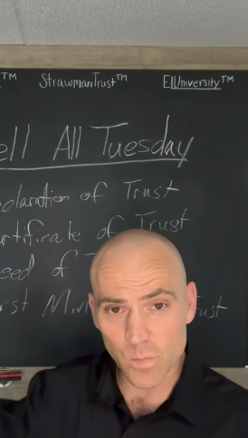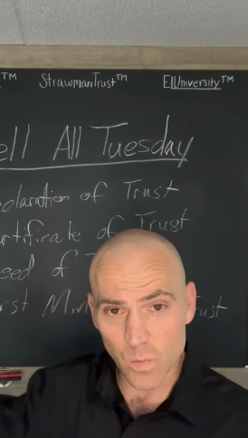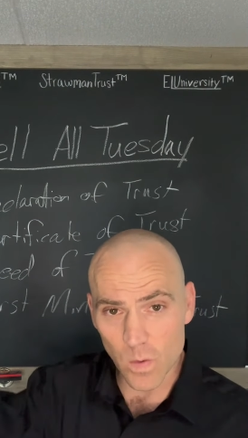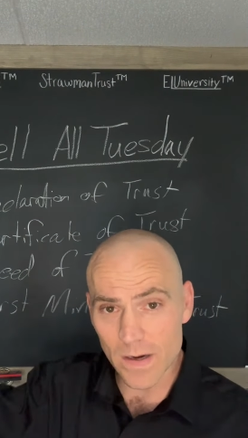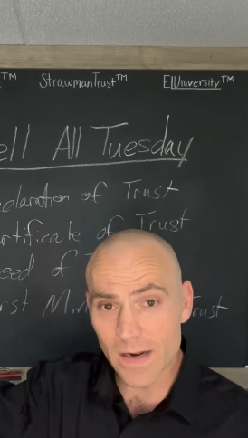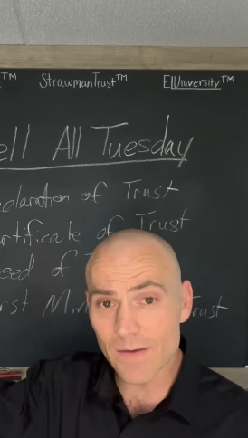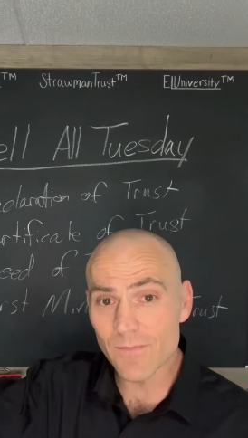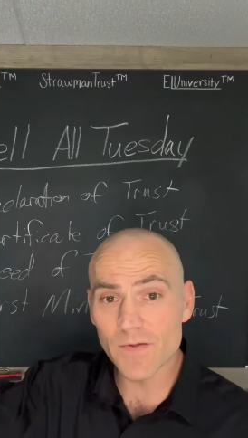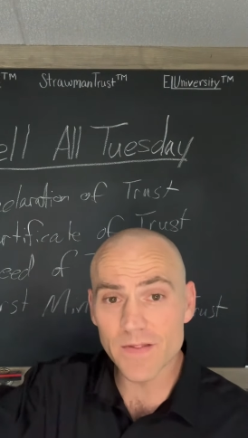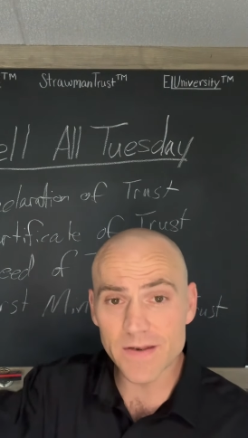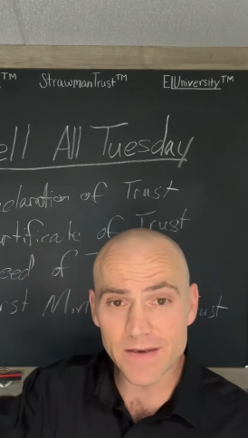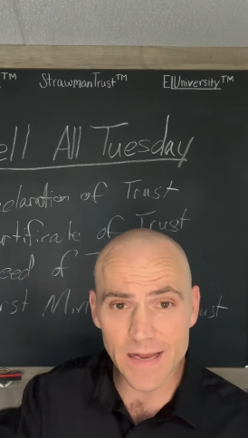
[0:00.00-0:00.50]

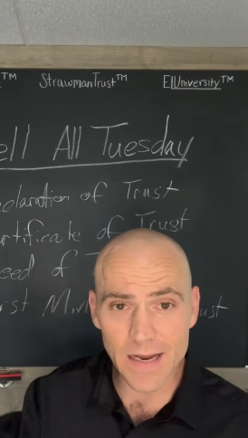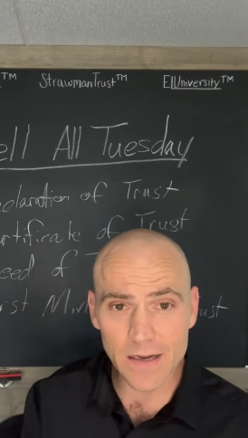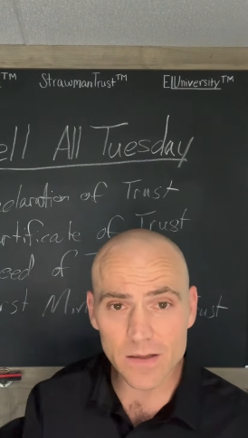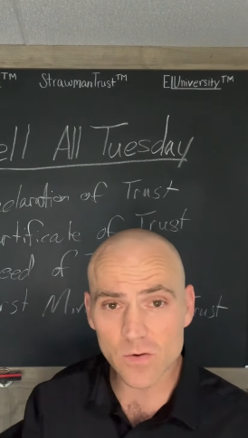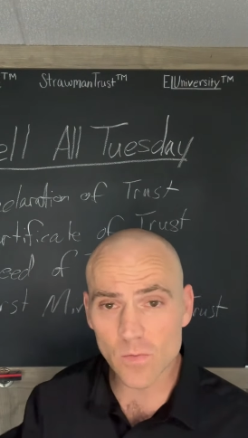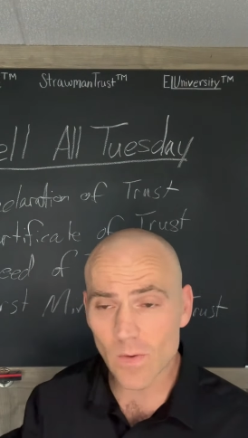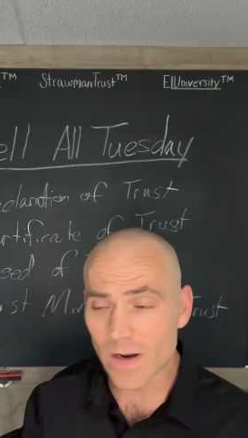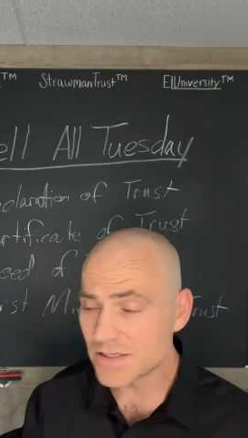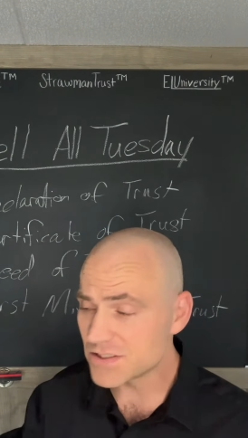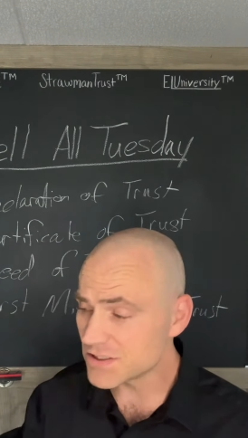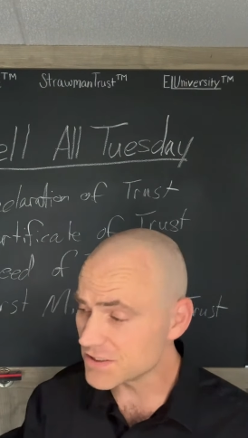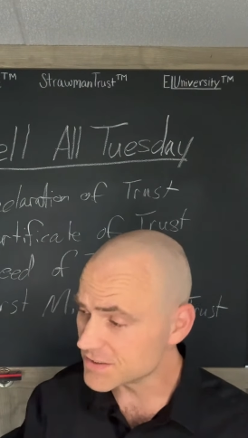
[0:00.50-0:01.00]
whatever the
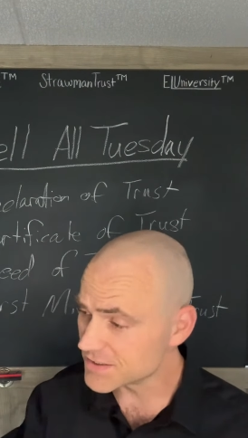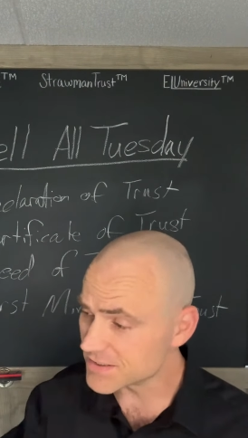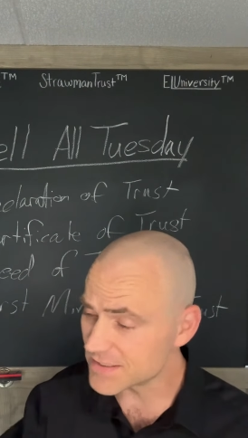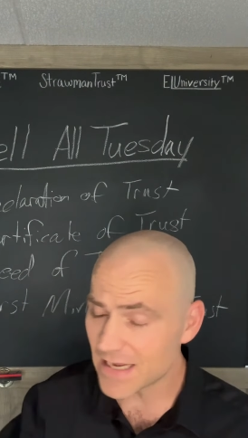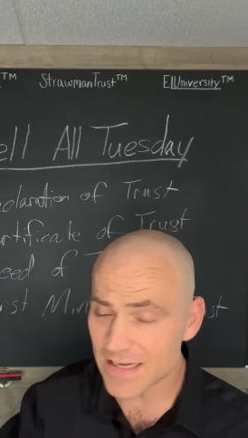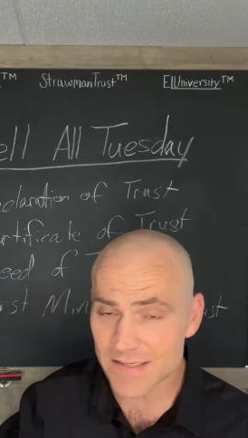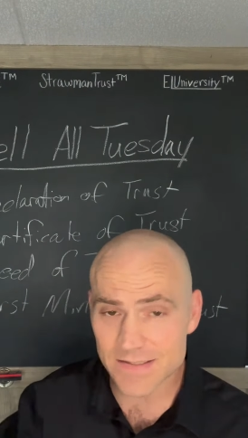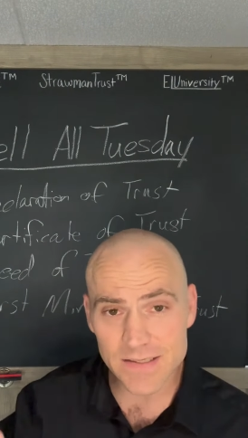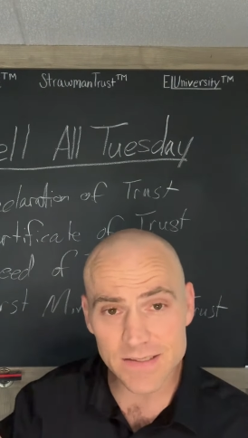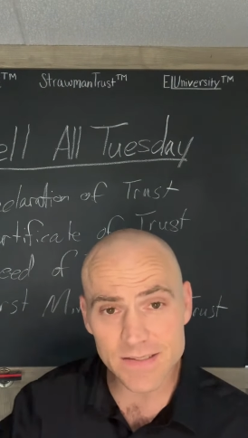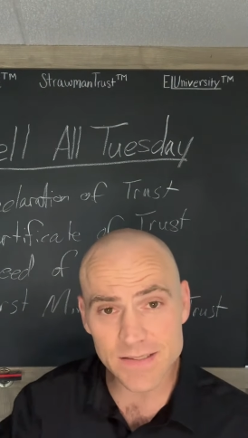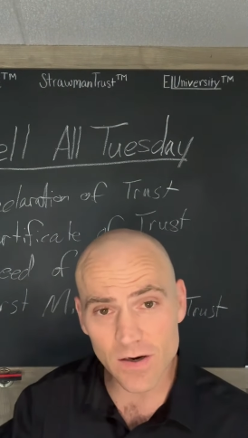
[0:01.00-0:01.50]
declaration
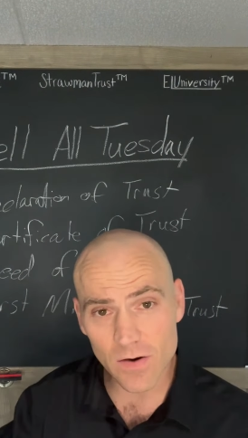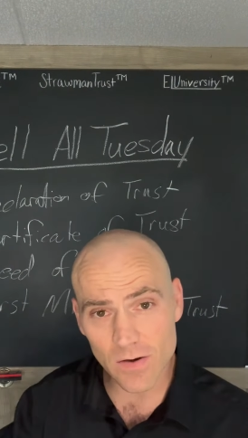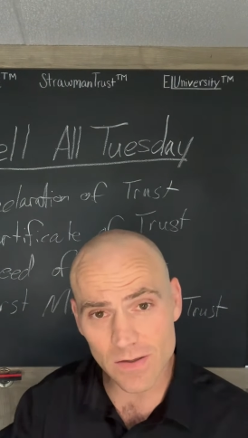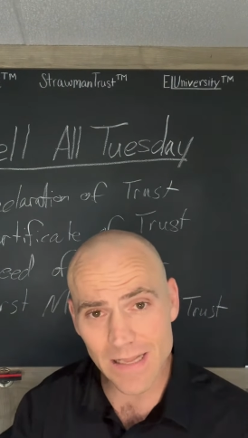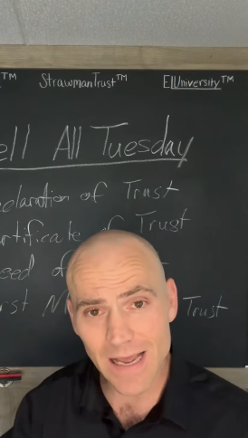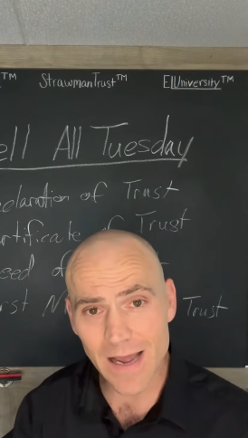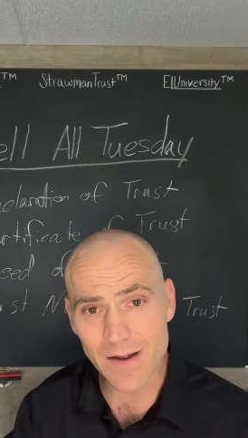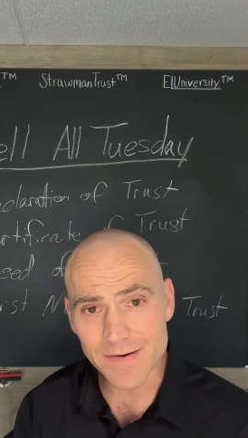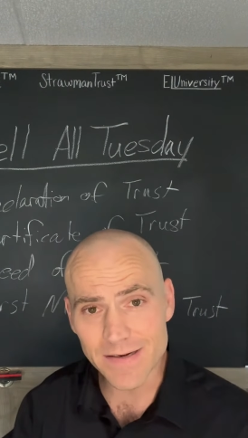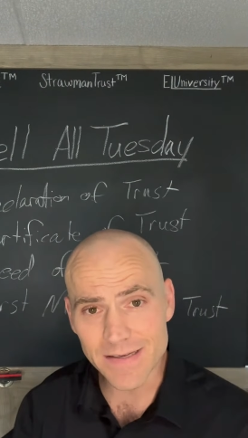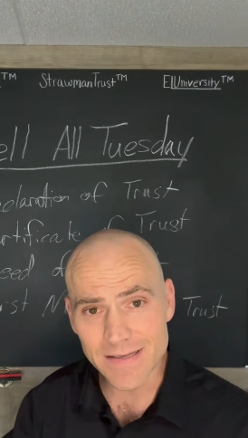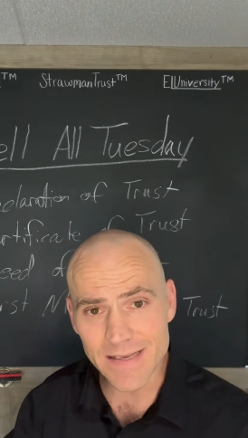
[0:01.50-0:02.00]
says that they're
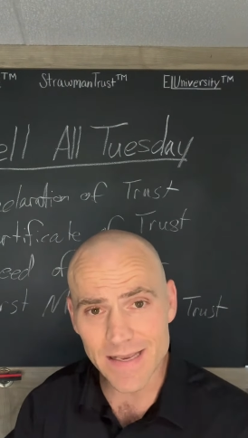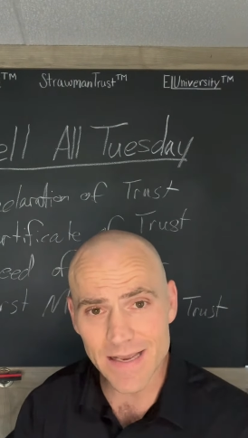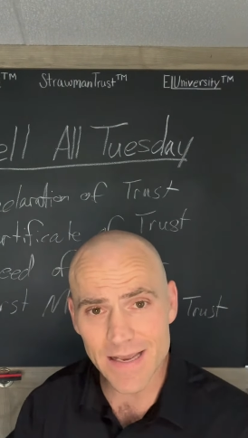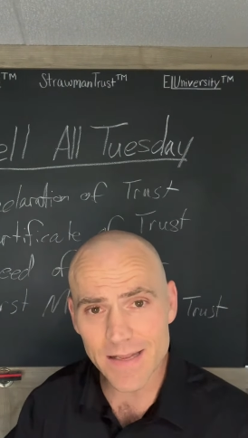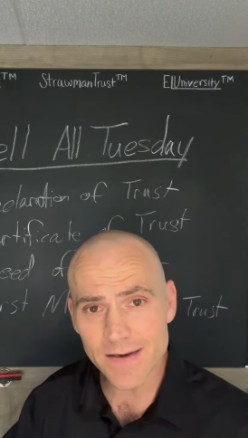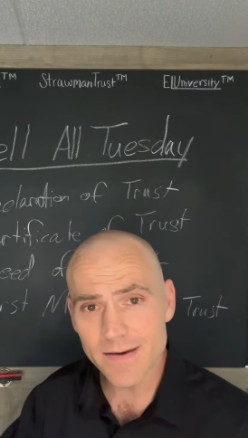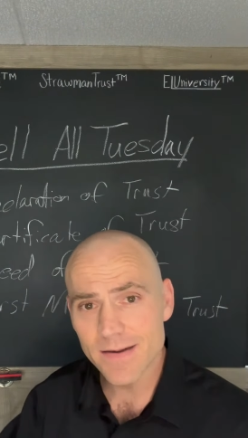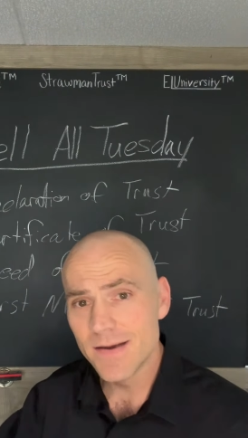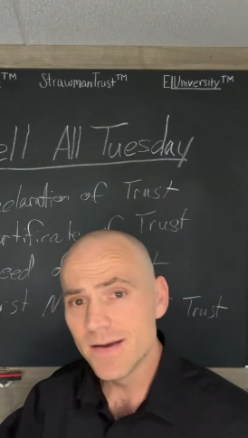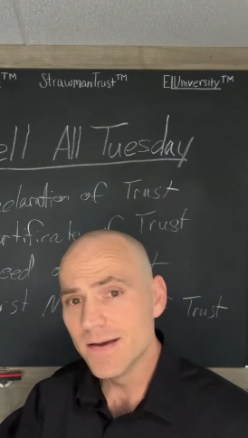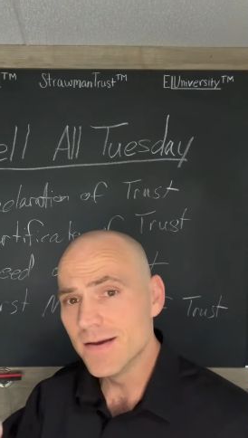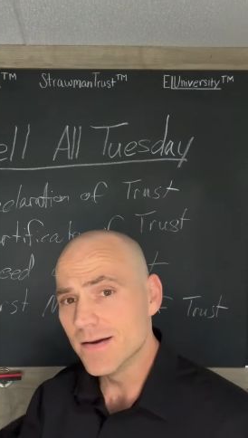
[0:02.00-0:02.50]
allowed to get,